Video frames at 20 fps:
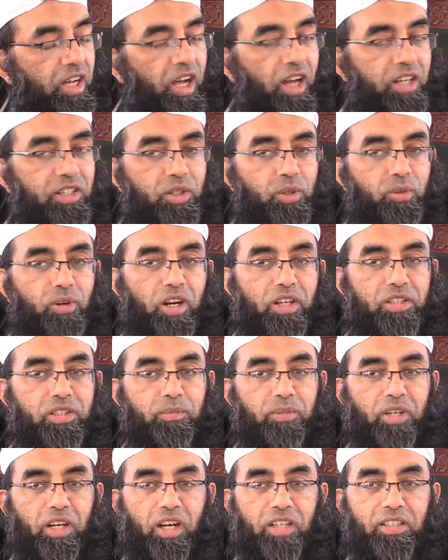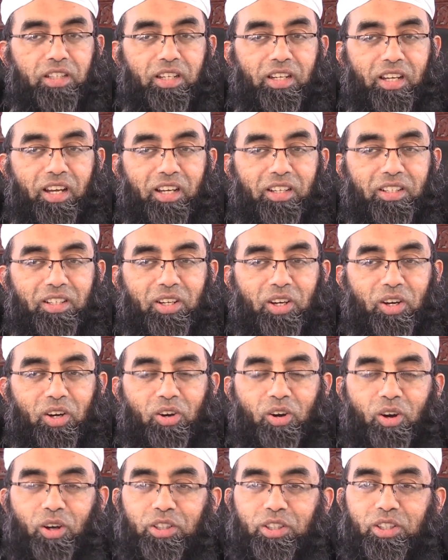And you are, subhanallah,
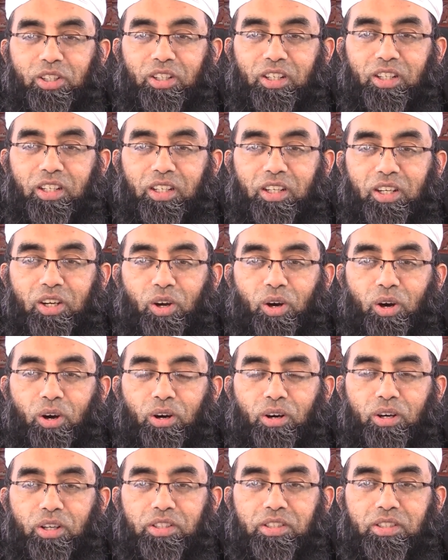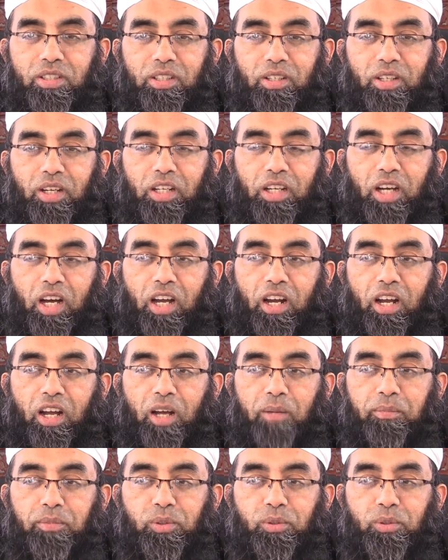on your horse, aram.